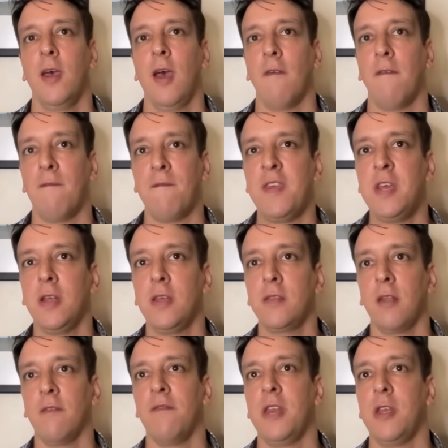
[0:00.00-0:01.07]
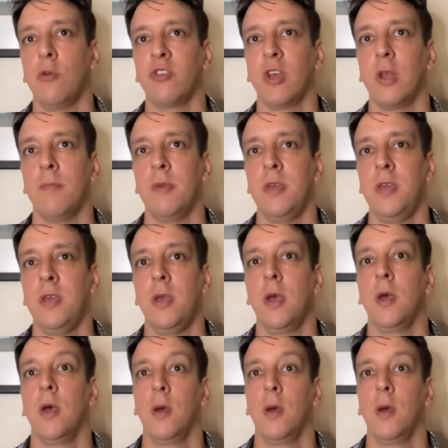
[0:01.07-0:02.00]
a feeling that a video is going to be